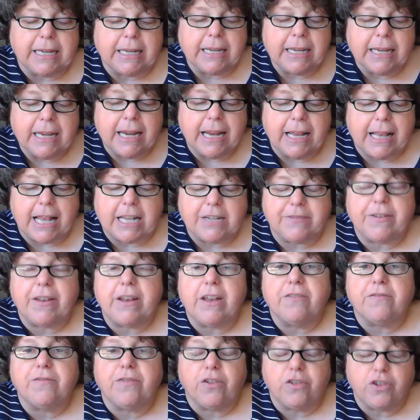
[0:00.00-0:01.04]
And that's found
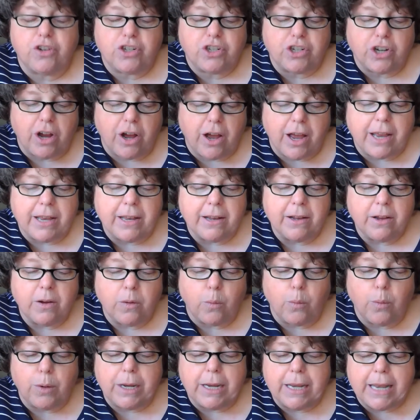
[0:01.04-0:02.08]
in 1 John
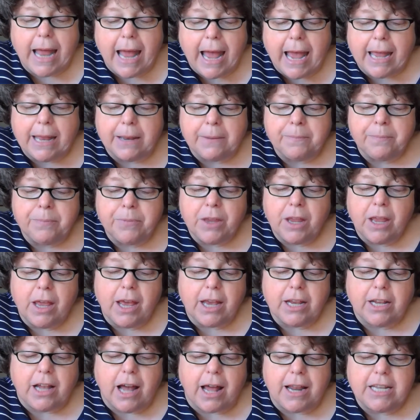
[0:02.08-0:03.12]
1:9.
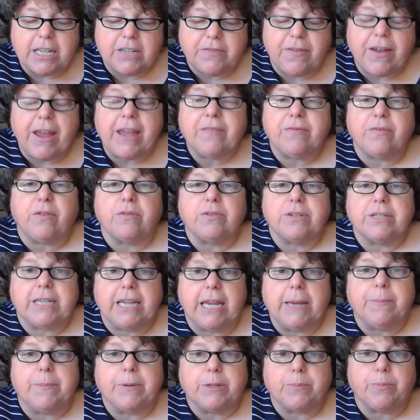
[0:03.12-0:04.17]
God is faithful to
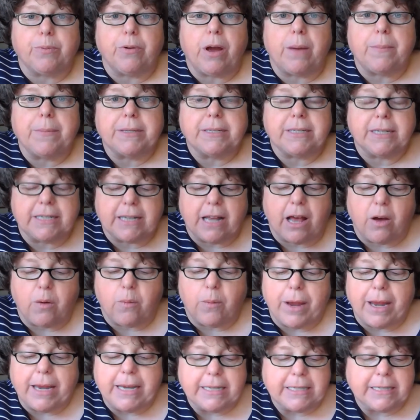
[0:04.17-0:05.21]
keep His promises
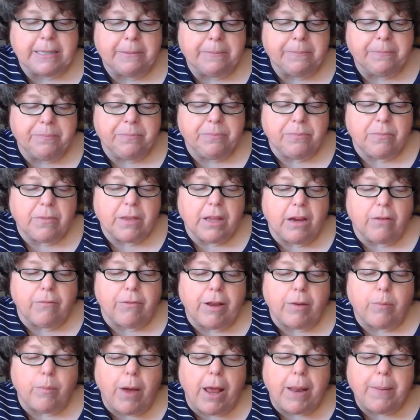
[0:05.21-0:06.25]
always.
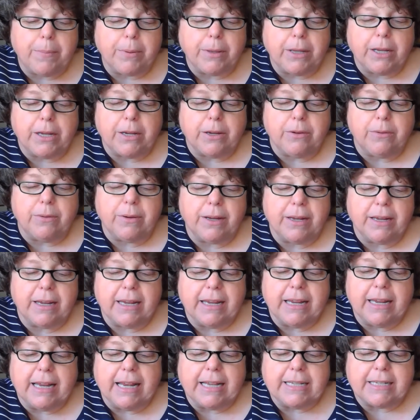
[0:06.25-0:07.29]
Red, white, and blue.
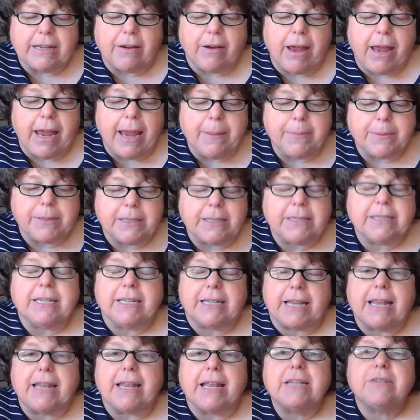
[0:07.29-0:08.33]
So it helps do
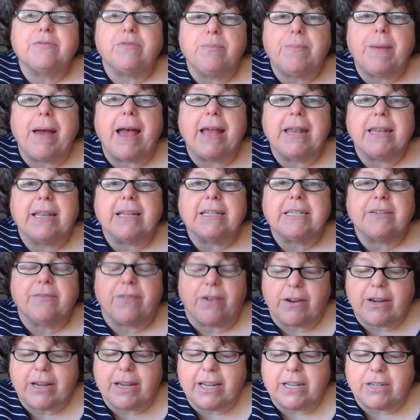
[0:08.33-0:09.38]
that. Those remind us of
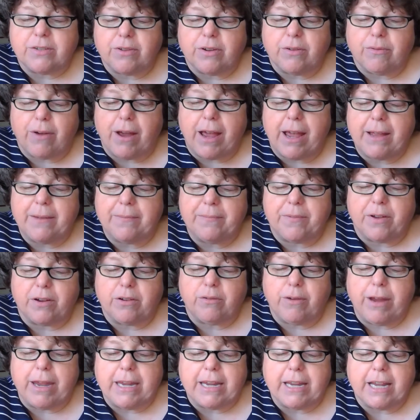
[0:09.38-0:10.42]
our country, right? Our
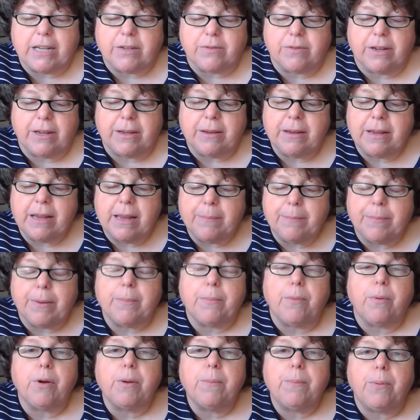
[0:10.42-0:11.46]
great country. But
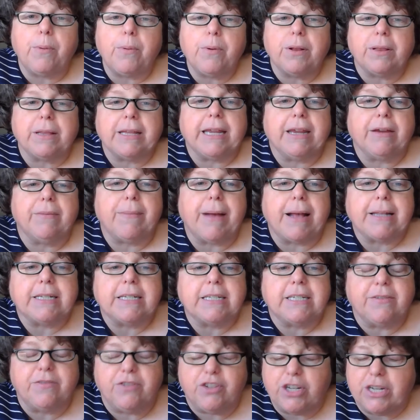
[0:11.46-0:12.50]
more importantly, it reminds
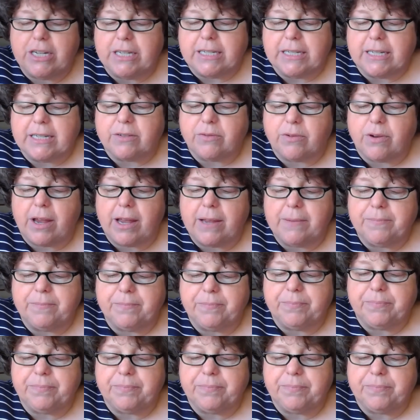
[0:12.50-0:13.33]
us of Jesus, right?